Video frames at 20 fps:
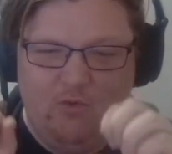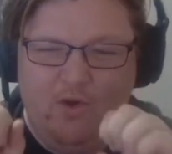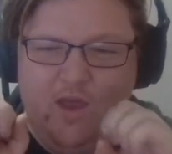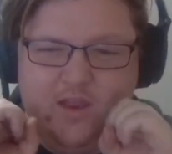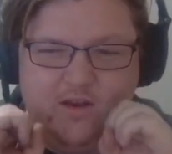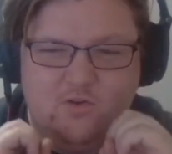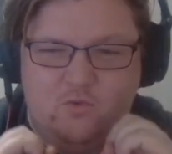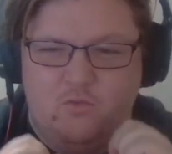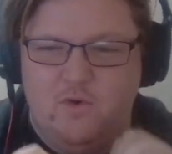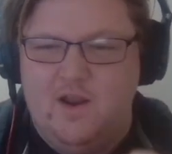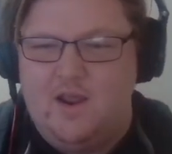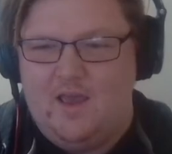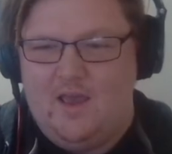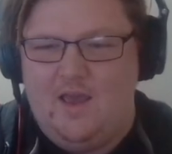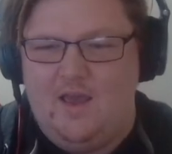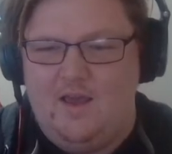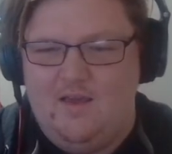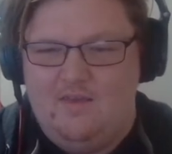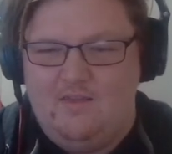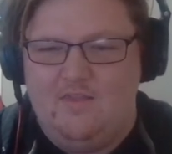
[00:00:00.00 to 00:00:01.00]
like, into what
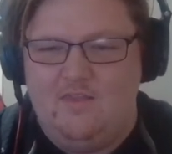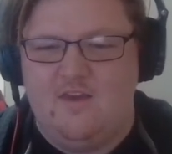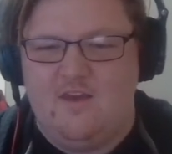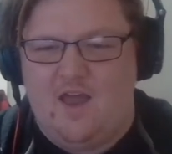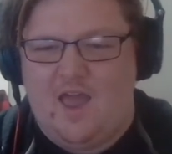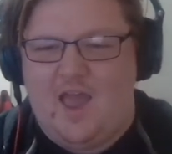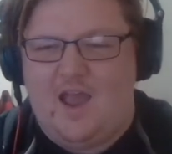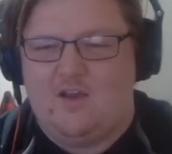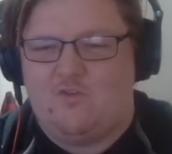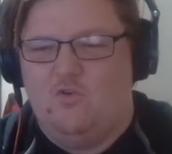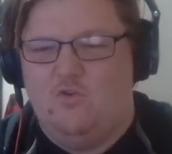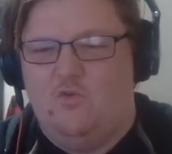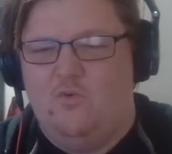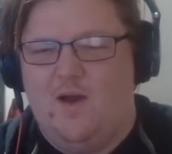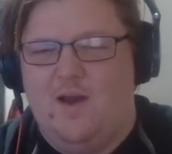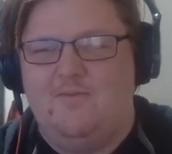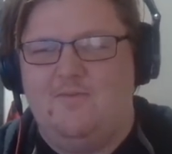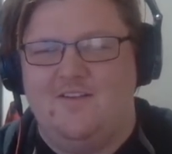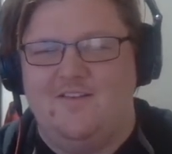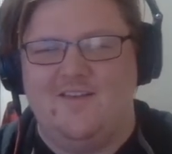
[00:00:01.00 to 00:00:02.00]
the actual
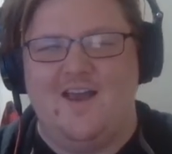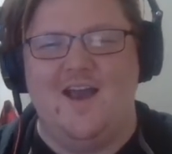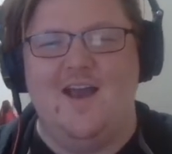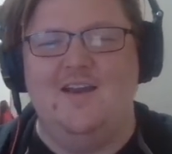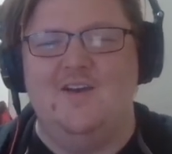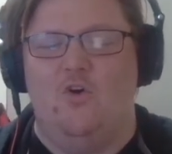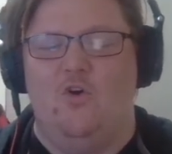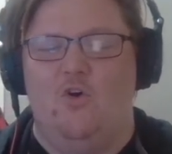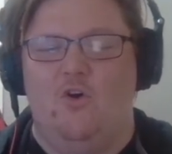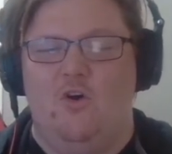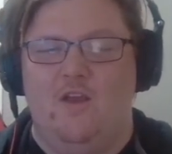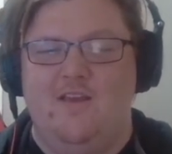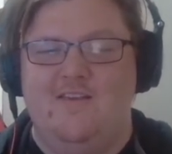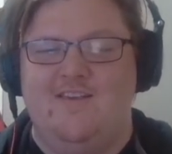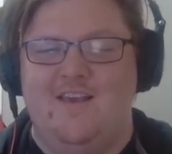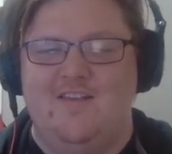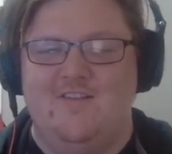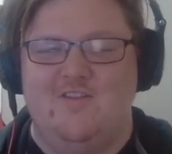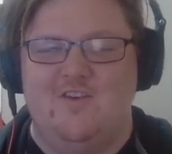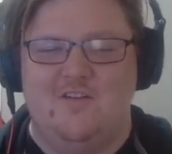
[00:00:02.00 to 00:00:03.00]
web design, or is
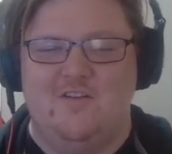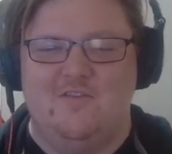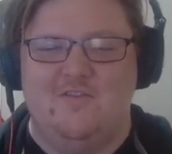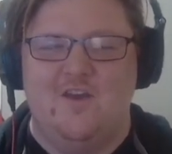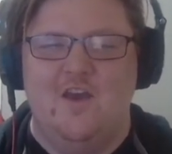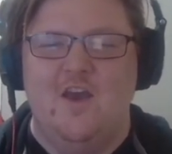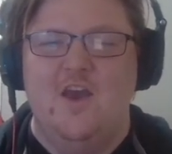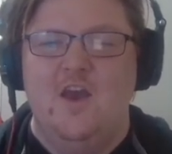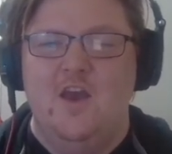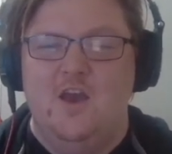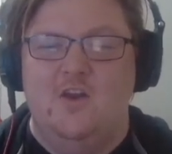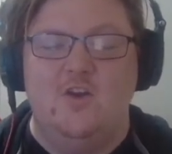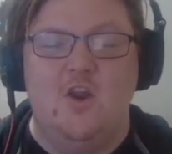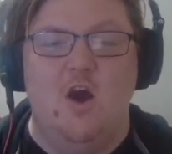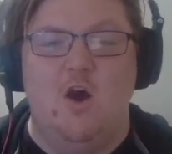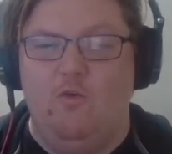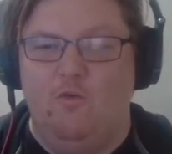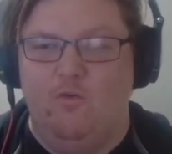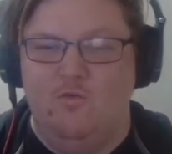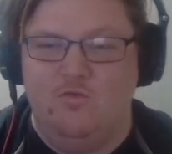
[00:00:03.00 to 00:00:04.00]
it just
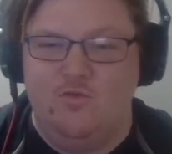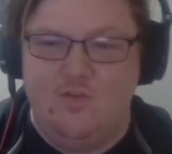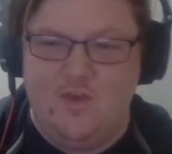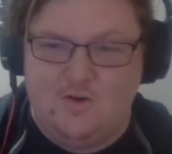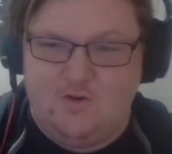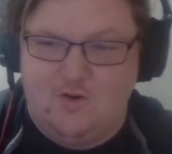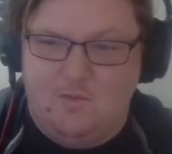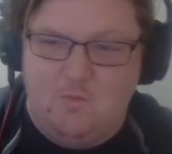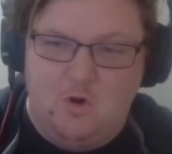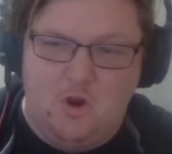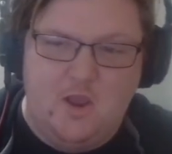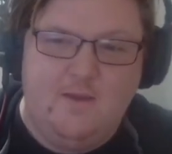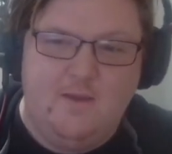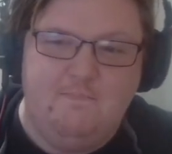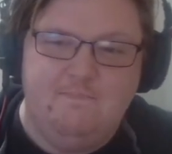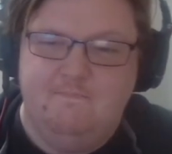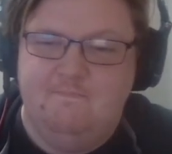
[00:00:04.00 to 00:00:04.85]
no? They're number 8.